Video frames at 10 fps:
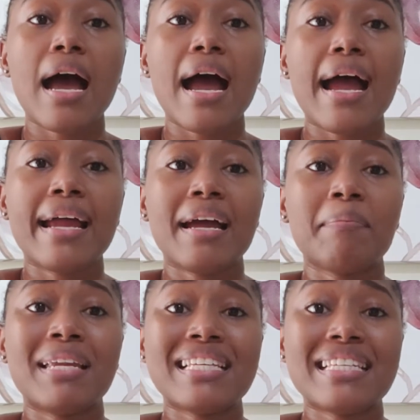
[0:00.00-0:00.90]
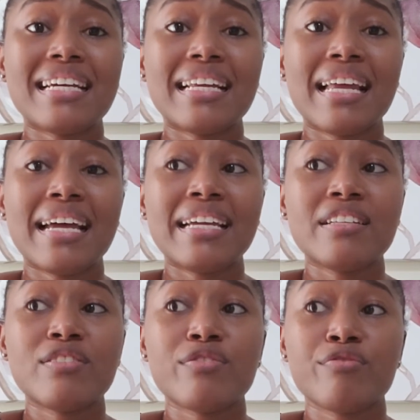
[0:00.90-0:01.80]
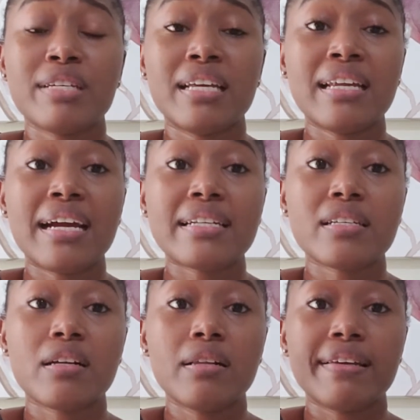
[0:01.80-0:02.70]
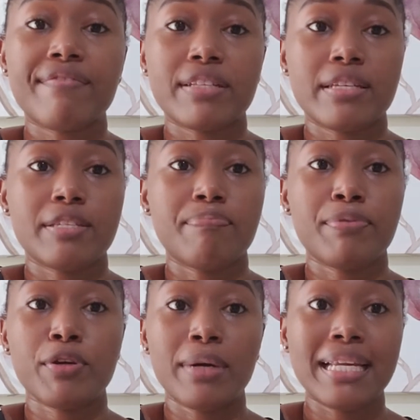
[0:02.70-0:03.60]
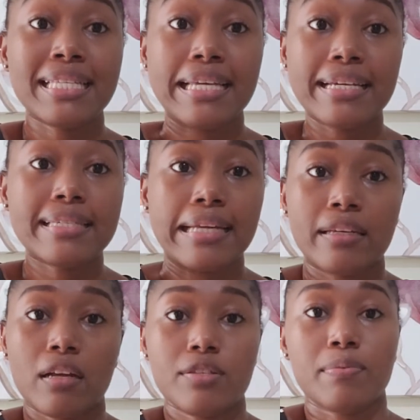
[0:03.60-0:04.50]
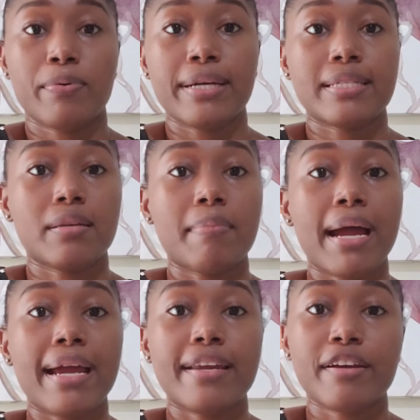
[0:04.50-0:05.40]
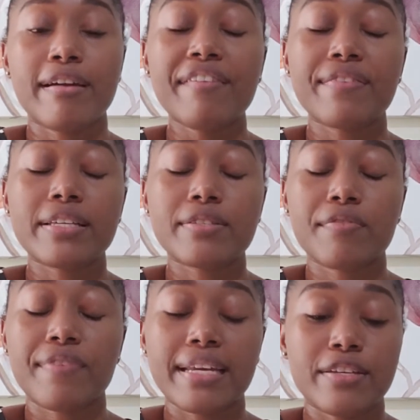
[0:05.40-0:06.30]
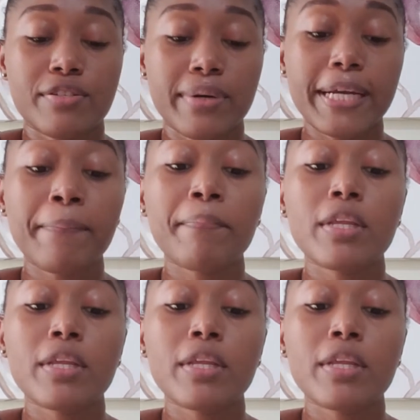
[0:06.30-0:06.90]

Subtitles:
I am less inclined to read an article if it is purely text and not supported by any graphics of any sort.